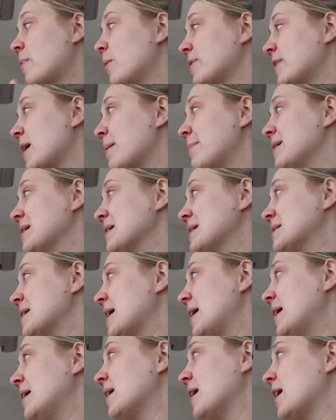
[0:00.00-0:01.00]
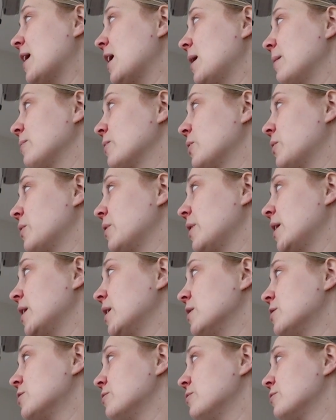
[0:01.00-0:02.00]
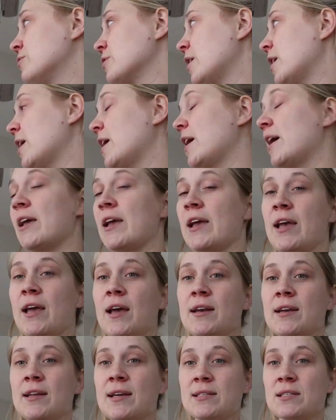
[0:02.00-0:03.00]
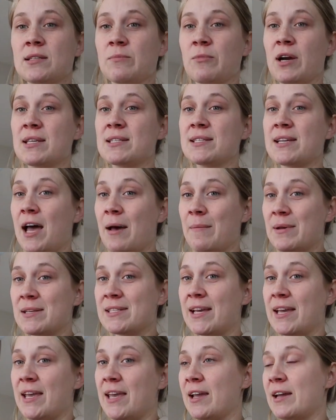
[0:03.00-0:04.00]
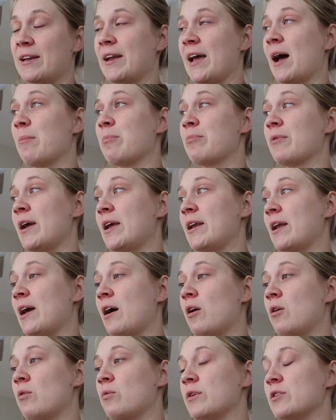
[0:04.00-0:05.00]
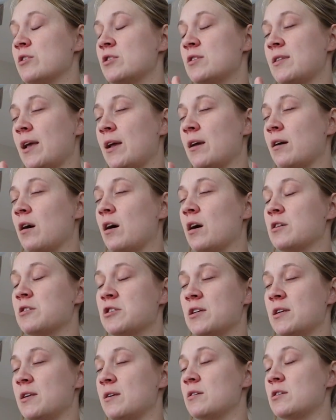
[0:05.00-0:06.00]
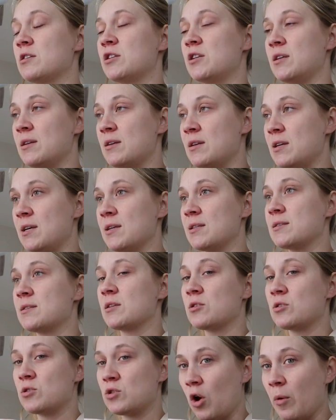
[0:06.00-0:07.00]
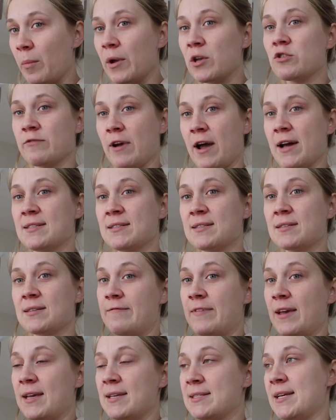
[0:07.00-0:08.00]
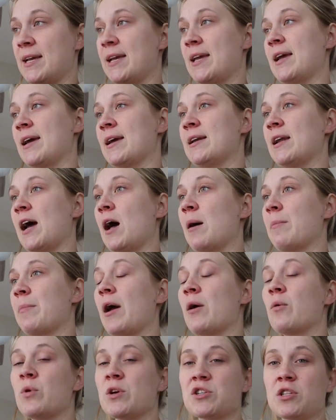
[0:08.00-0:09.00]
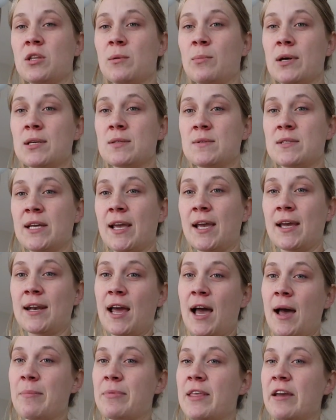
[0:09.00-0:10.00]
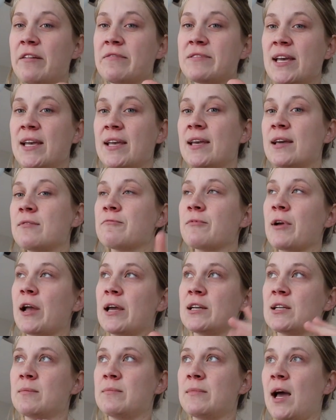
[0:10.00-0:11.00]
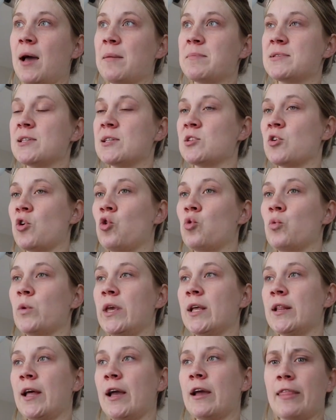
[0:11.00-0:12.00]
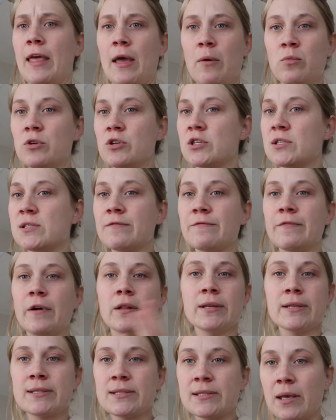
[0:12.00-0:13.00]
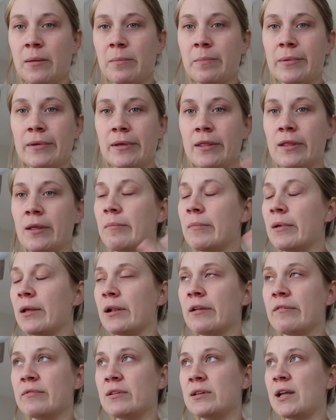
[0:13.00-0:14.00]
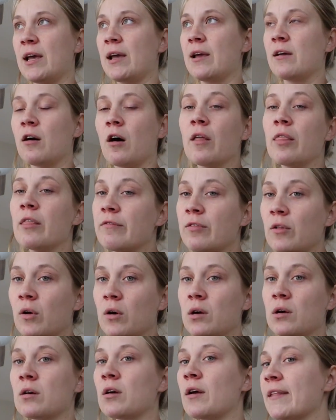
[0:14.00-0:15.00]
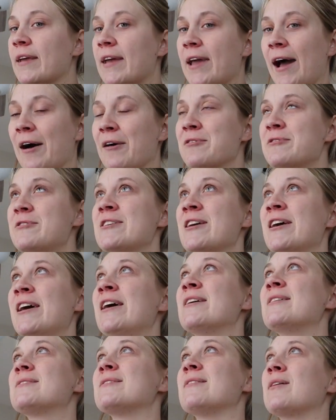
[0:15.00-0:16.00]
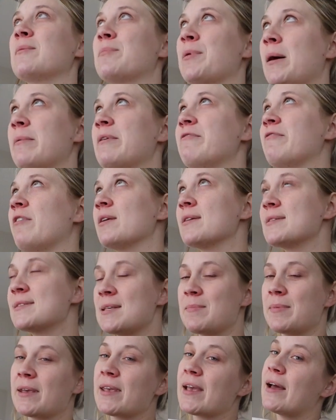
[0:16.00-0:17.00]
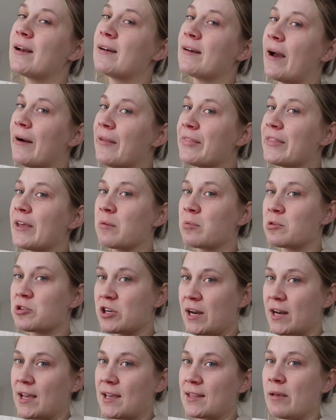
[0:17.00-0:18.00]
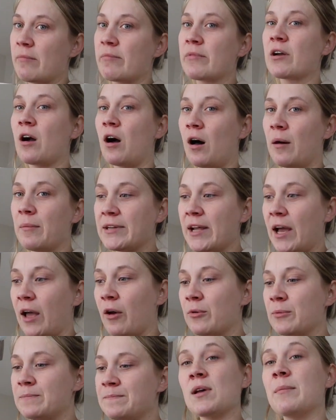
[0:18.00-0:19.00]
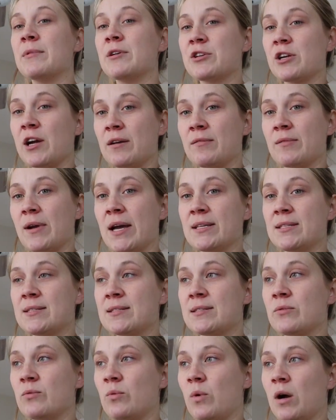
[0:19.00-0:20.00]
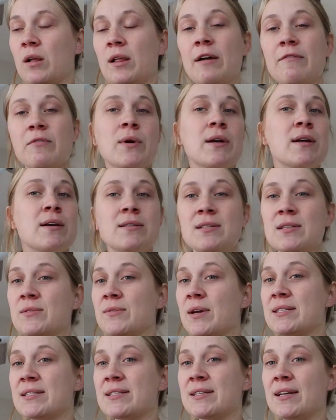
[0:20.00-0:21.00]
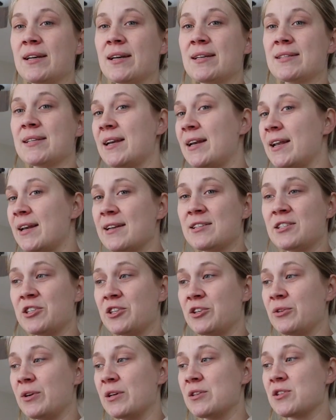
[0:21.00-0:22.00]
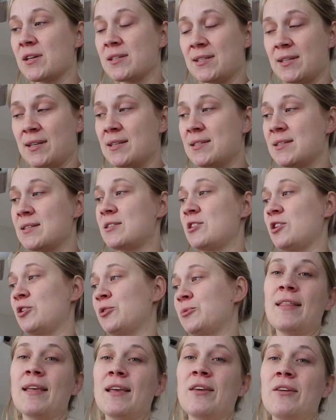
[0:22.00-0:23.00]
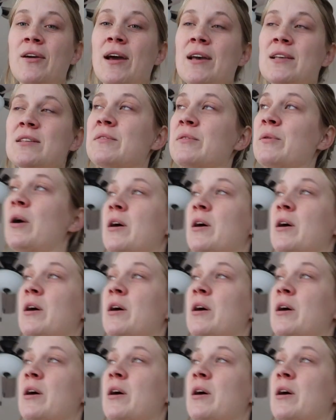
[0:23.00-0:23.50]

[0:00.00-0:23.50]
But with that being said, I'm going to try and get some rest. Emma's taking a nap right now, which thank God she, she needs so much rest. Faye's taking a nap. I wish the boys would take a nap. They've taken random naps this whole week. Like they will just fall asleep in the middle of the day on the floor or on the couch. So they'll probably fall asleep again out there. We're trying to get them to calm down. I'm gonna try and rest while everyone else is resting because I need it too and Justin needs it too. Thank you guys for